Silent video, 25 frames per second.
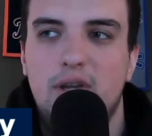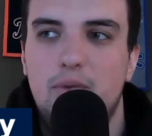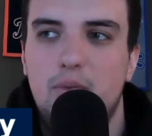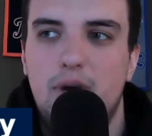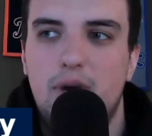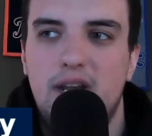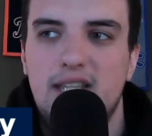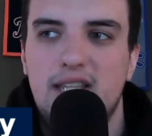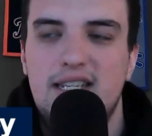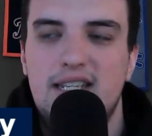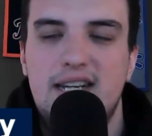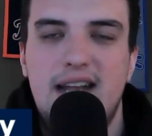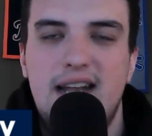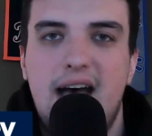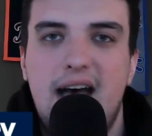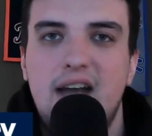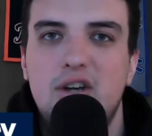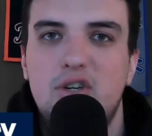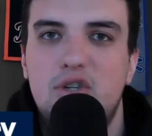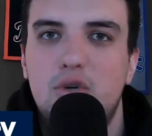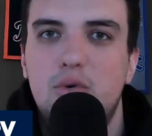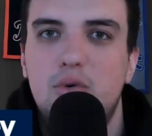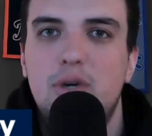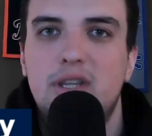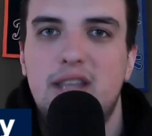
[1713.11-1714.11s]
And when it's
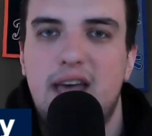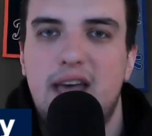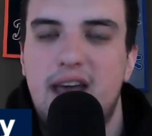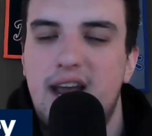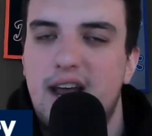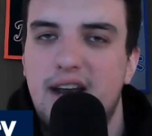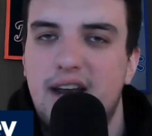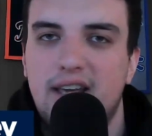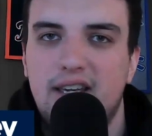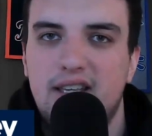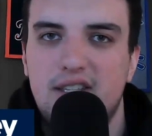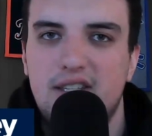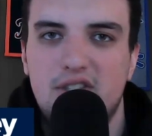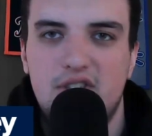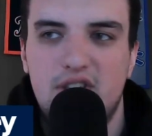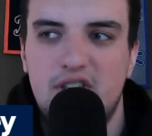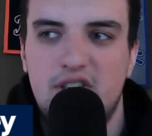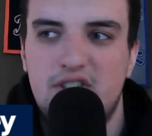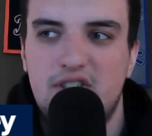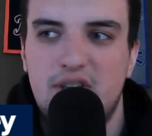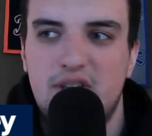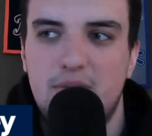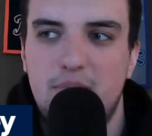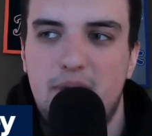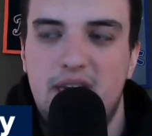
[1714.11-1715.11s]
not doing that on a
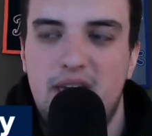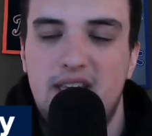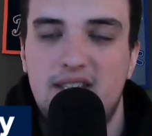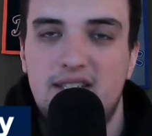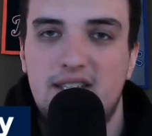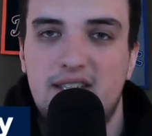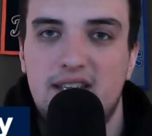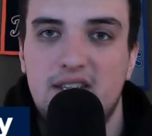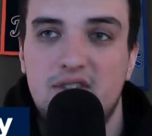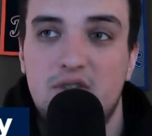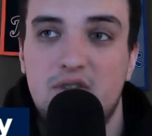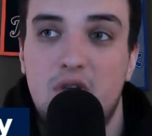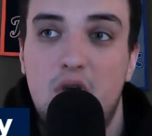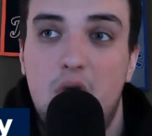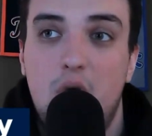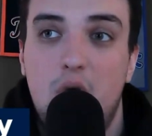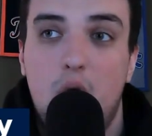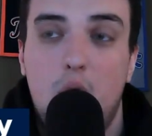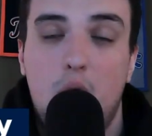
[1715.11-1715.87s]
consistent basis,